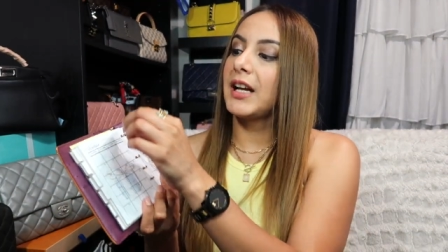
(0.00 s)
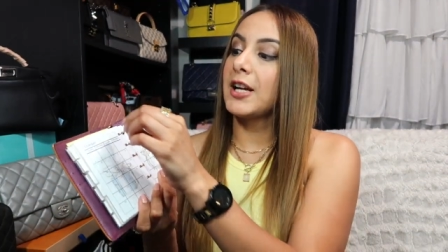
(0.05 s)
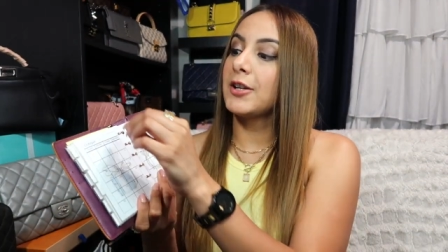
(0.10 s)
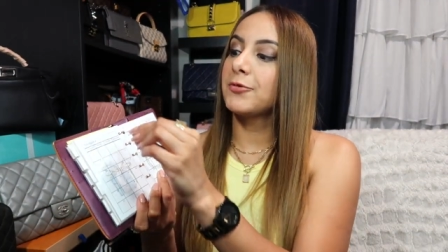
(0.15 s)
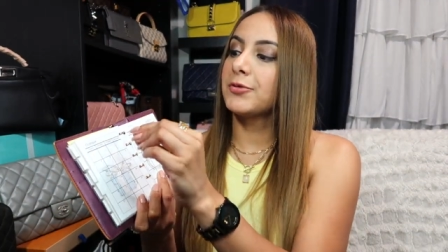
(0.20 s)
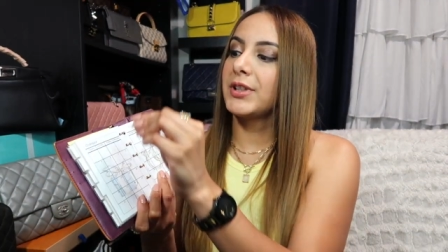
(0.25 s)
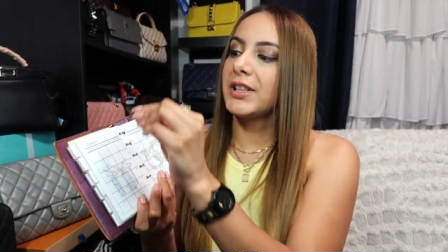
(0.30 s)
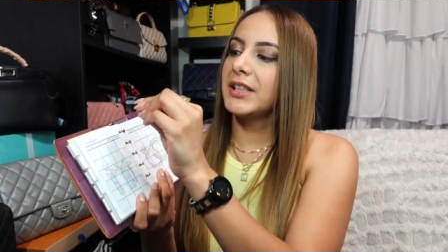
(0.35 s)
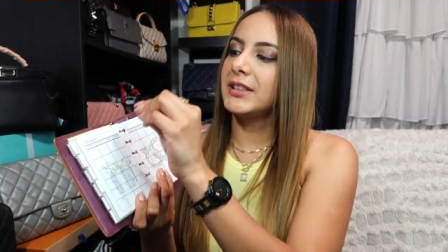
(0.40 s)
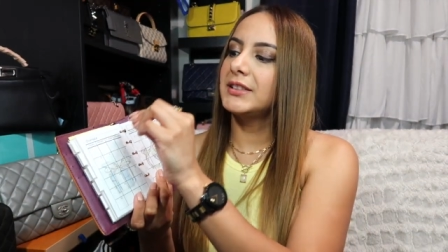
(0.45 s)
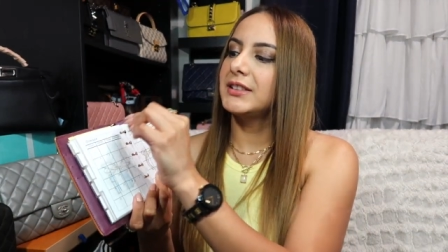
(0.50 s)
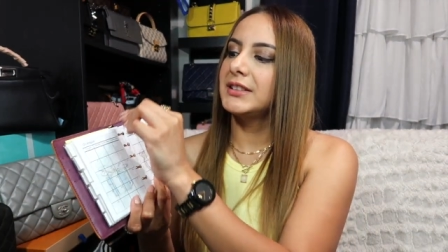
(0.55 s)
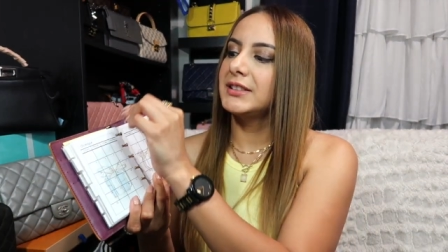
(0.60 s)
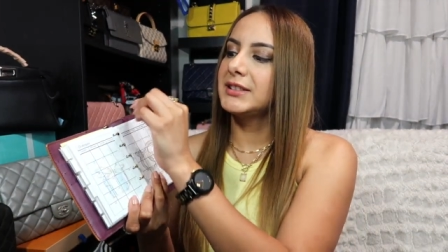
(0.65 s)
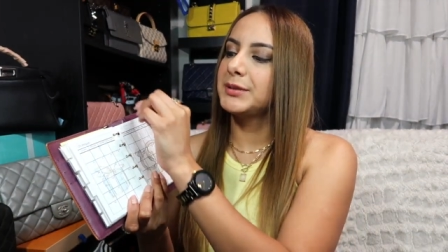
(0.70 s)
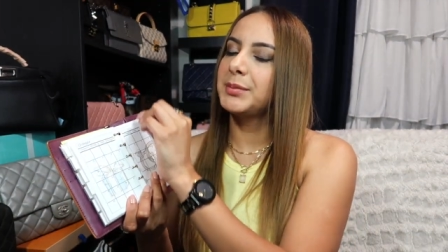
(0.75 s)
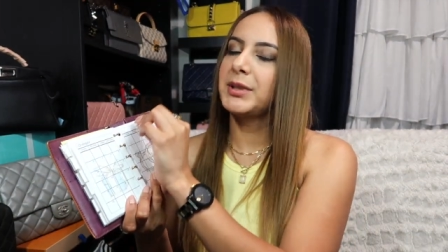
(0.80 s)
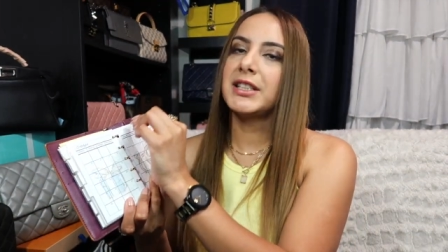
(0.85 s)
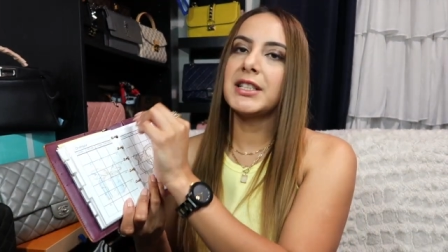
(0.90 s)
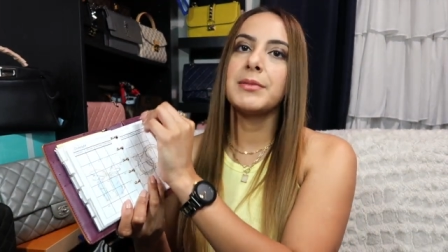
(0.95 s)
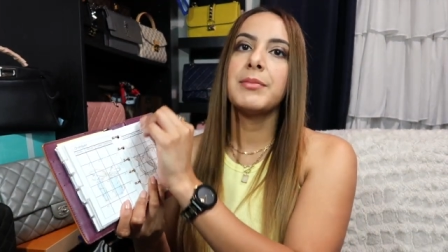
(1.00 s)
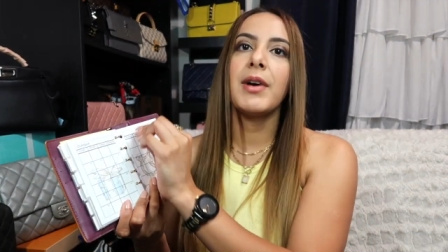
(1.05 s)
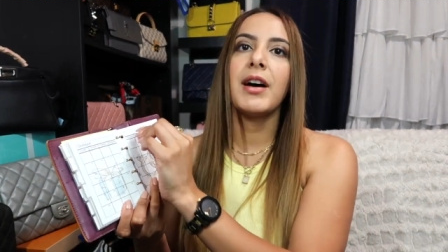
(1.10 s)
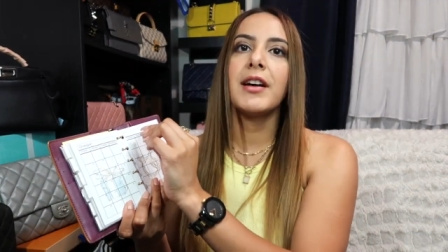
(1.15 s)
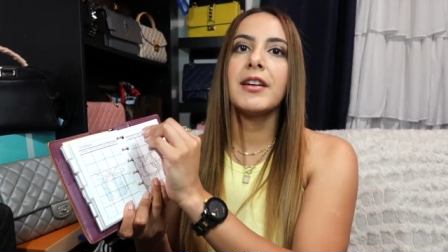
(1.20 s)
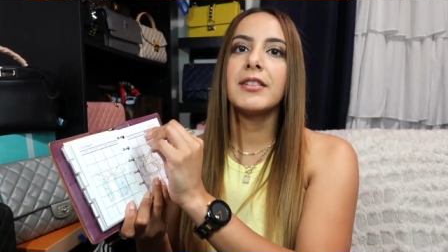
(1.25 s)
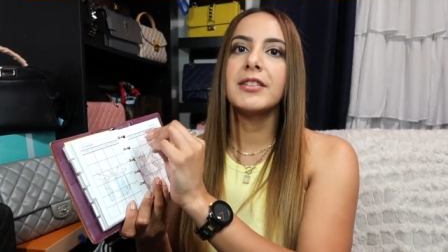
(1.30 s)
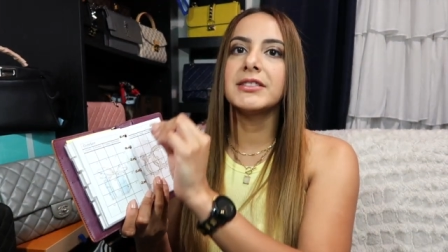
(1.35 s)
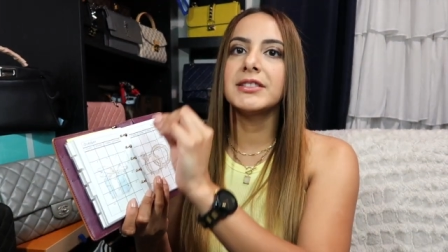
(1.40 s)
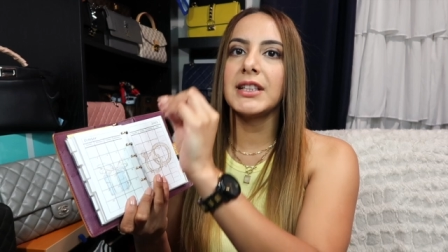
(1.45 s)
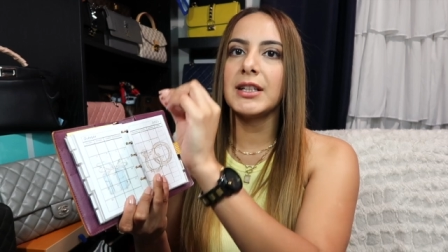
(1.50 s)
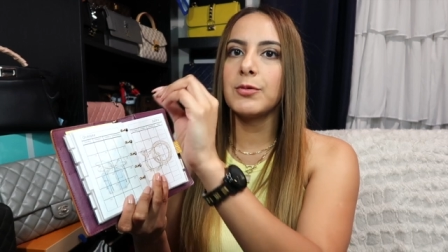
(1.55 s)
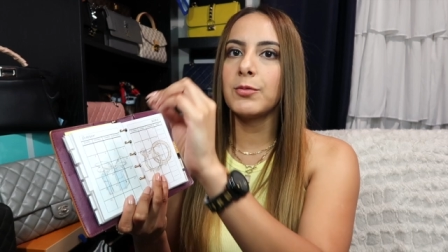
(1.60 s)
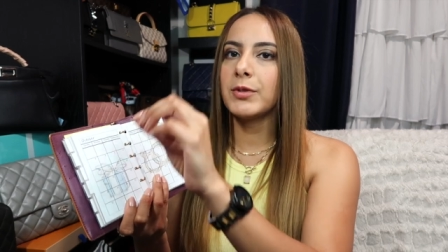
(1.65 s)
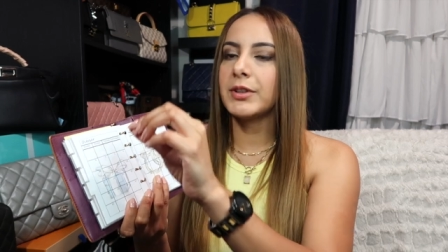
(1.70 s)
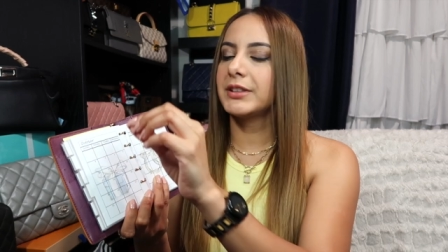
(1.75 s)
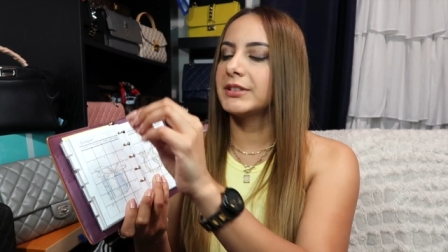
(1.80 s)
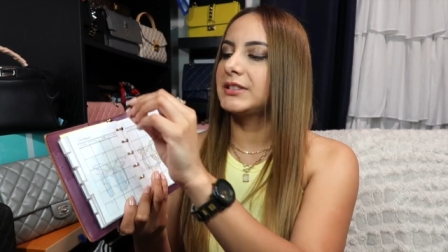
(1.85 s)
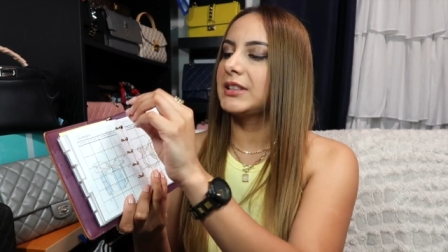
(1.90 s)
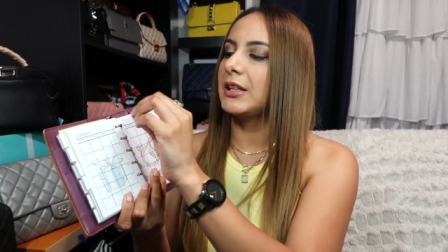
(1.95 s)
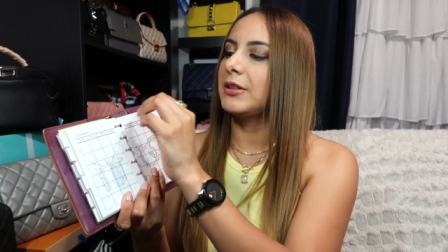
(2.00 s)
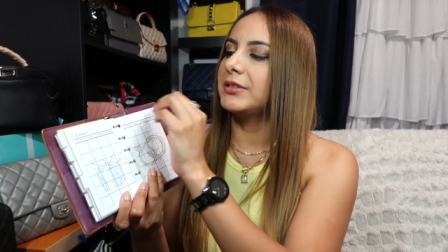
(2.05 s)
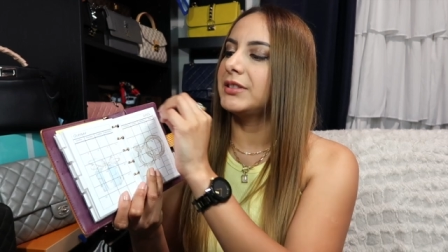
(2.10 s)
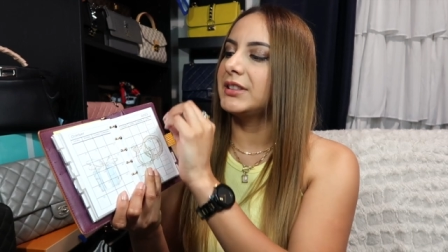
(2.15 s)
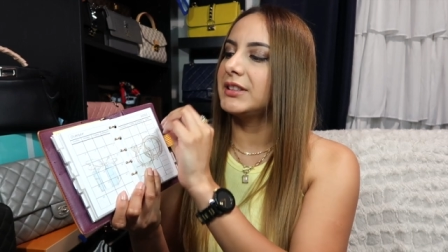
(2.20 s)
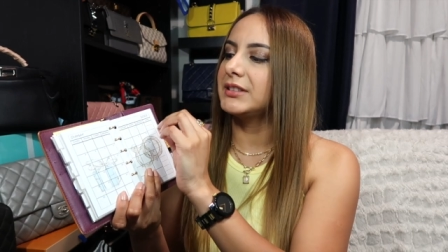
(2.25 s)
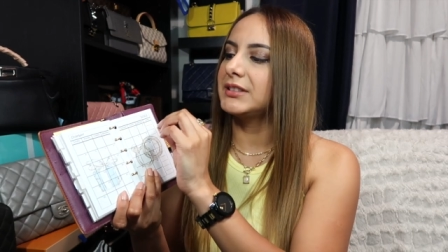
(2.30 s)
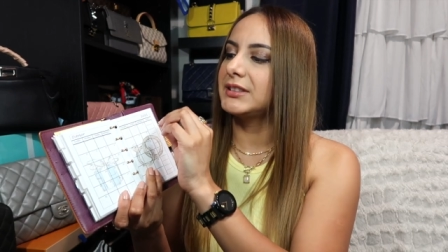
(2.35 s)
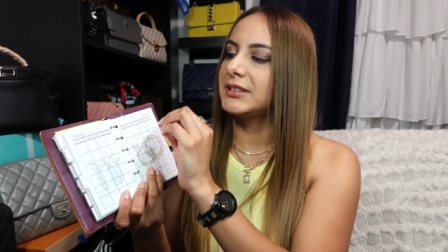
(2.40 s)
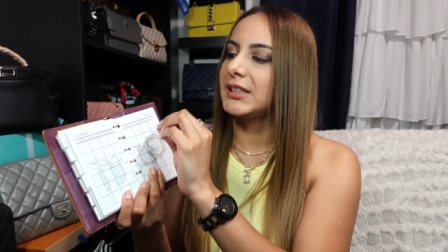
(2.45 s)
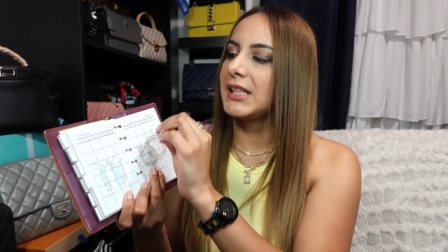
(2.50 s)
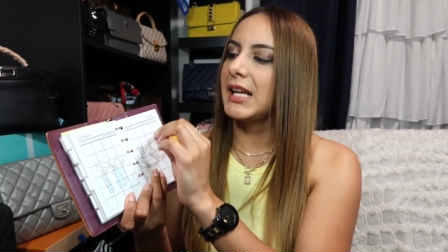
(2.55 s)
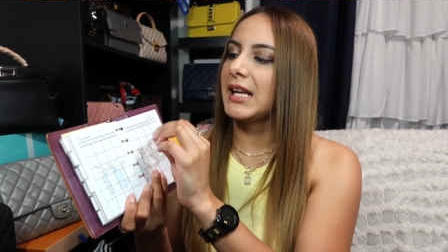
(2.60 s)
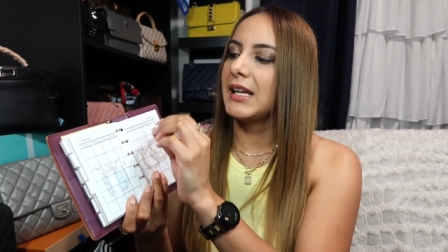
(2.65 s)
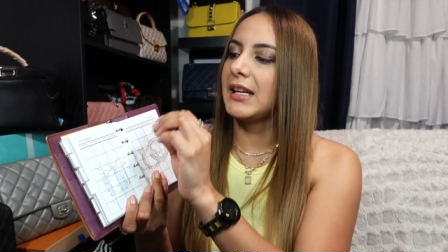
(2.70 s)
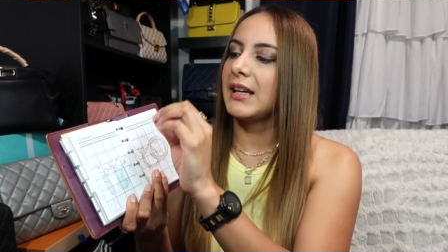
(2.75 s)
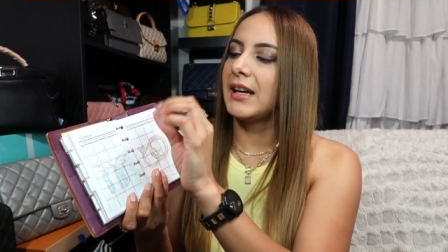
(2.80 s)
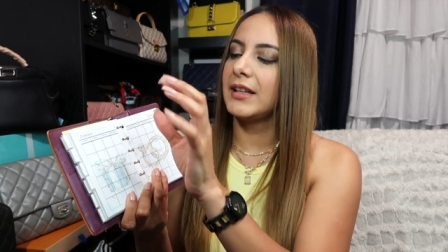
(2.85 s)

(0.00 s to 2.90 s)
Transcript: I ran this many miles, I worked out this today,